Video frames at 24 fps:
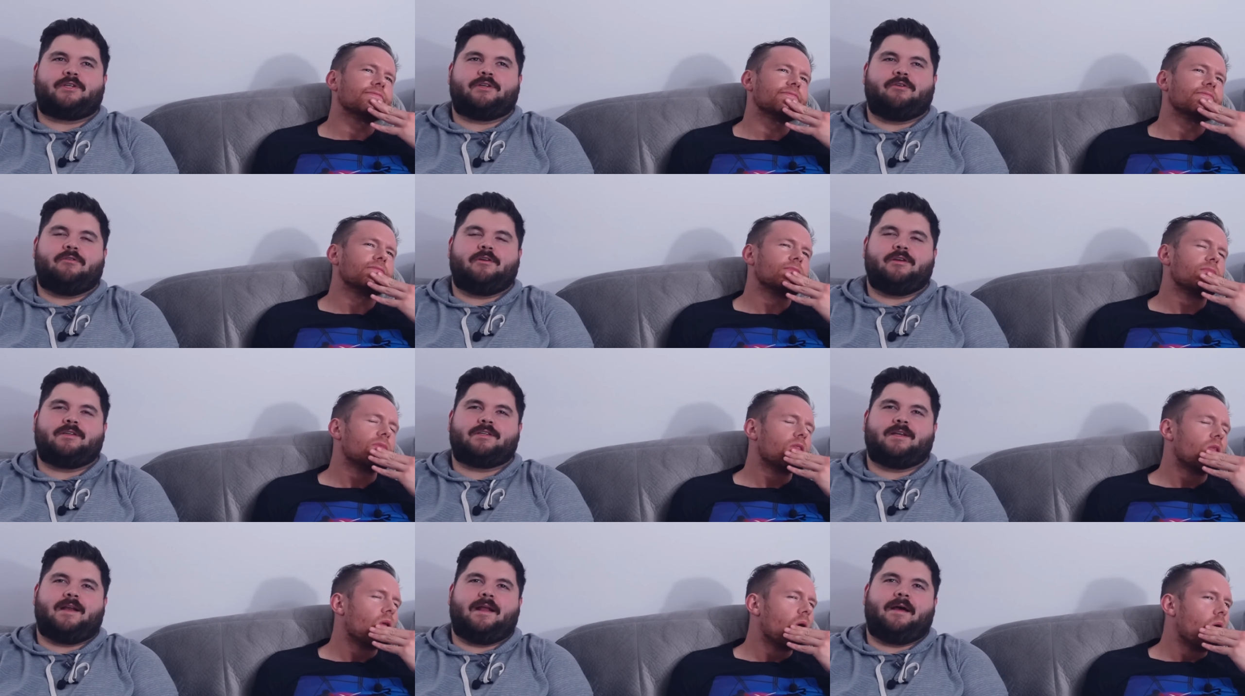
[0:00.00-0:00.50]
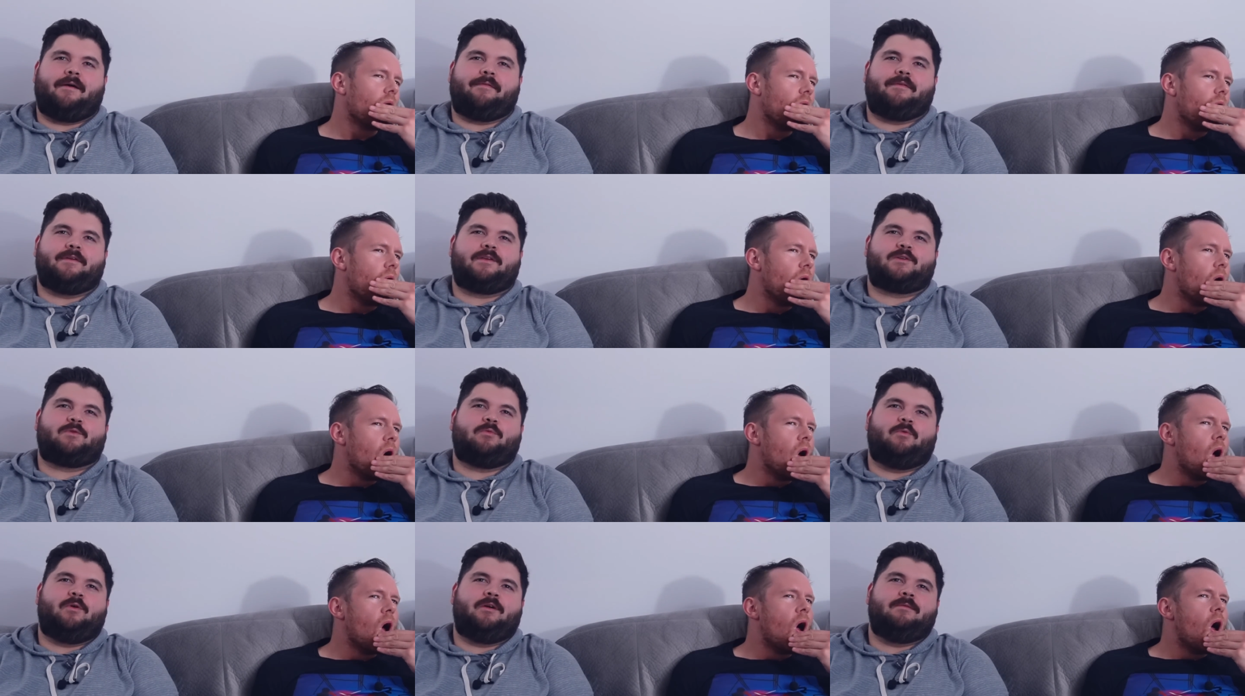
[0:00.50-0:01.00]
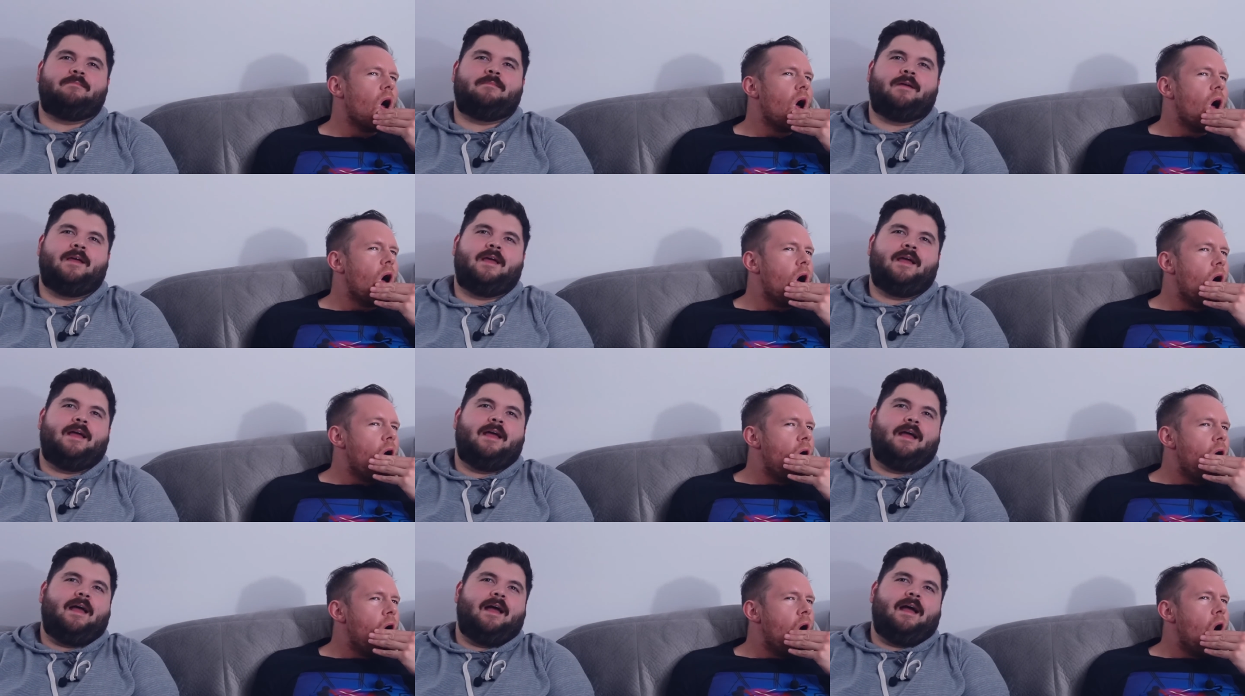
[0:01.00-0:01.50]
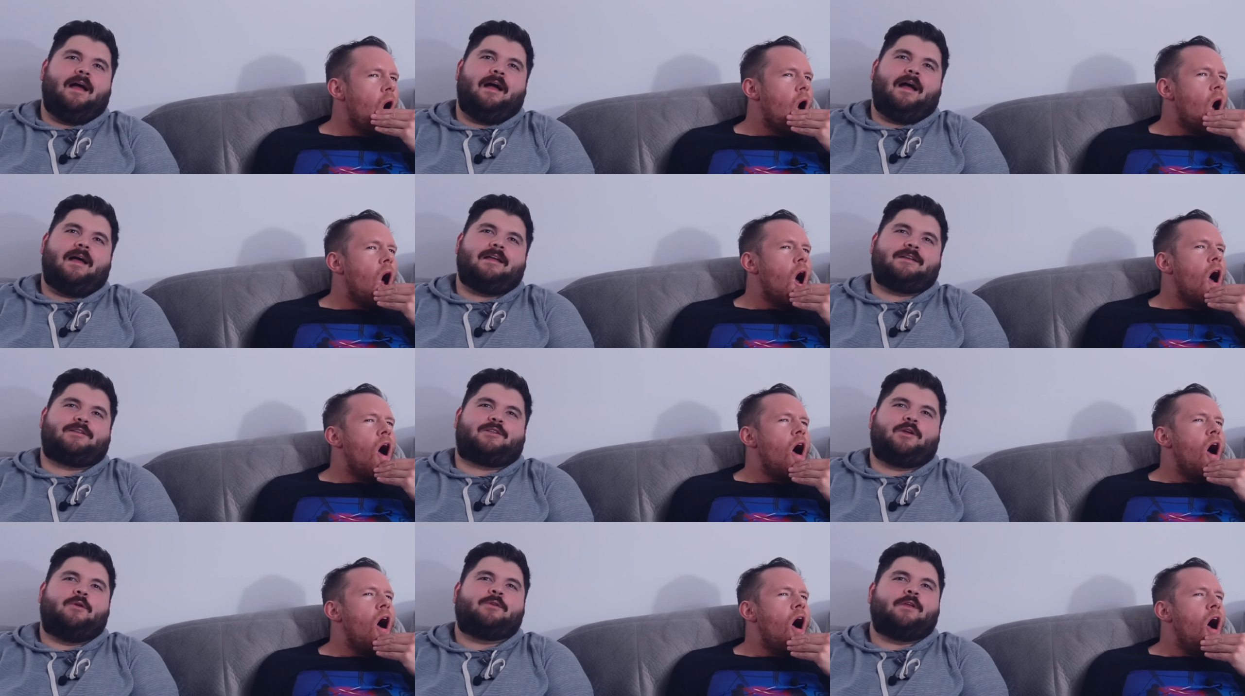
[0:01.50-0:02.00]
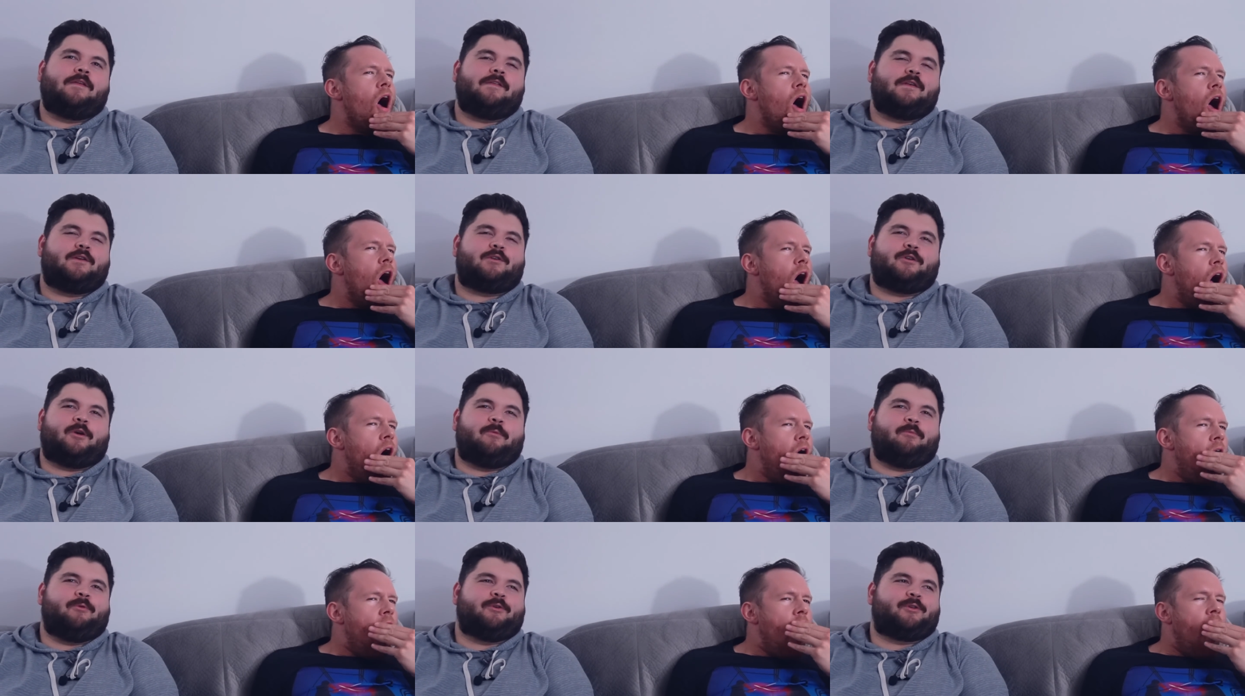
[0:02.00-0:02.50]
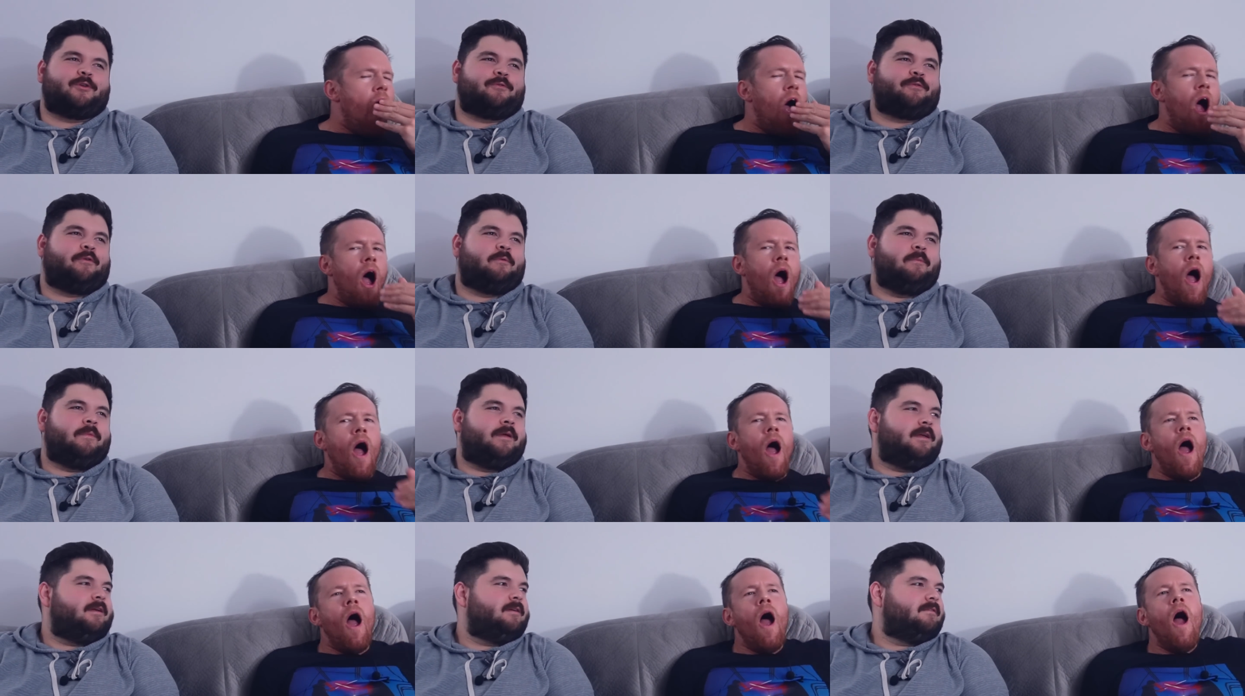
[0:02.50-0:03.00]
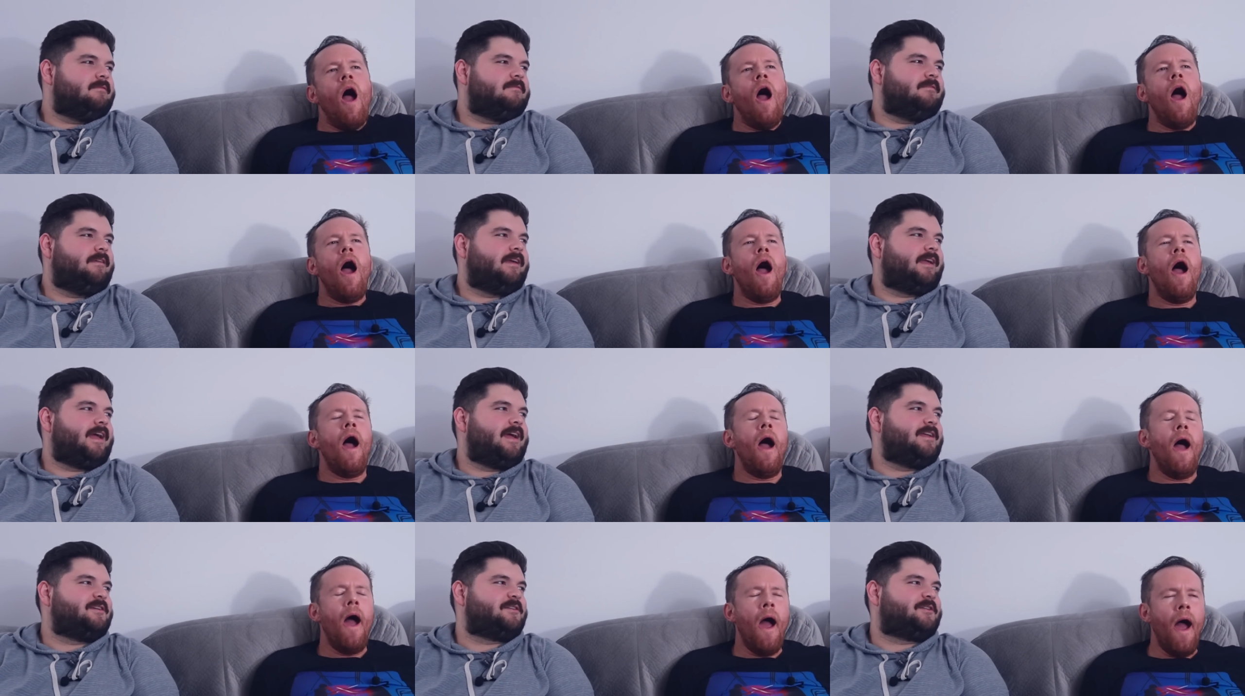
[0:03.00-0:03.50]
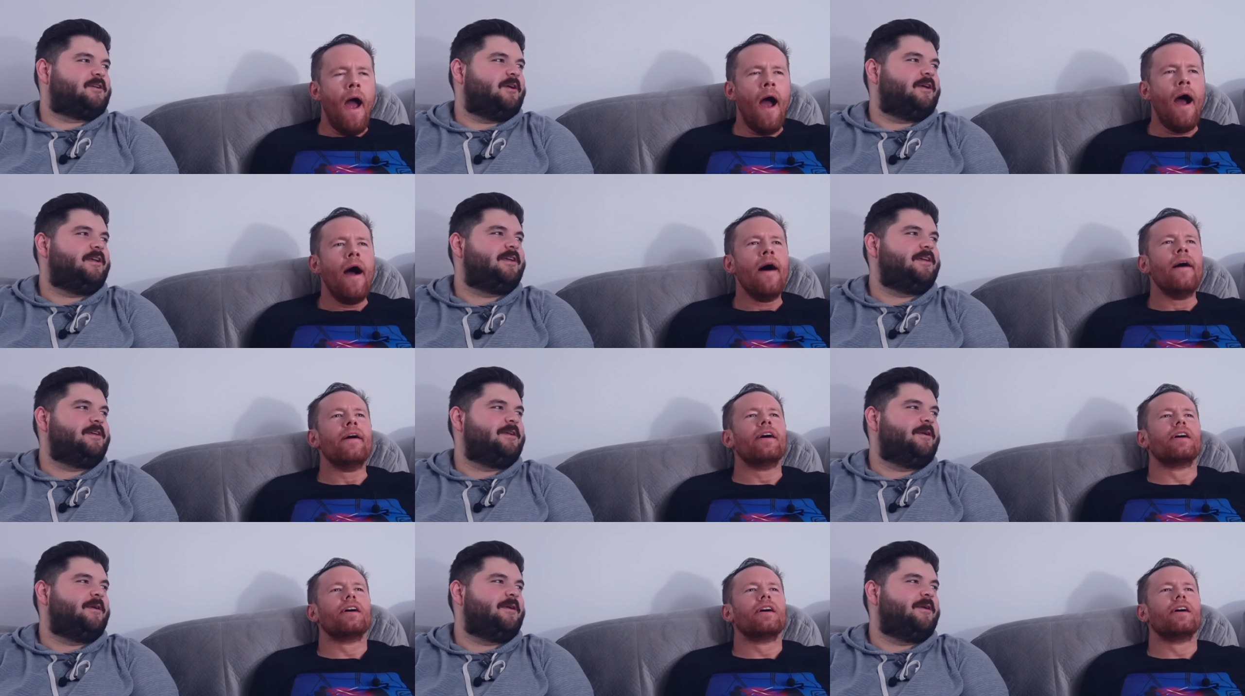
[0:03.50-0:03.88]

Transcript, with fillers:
Speaker 1: series and now this one, I just don't think the Tribbles are for me. Like I just don't,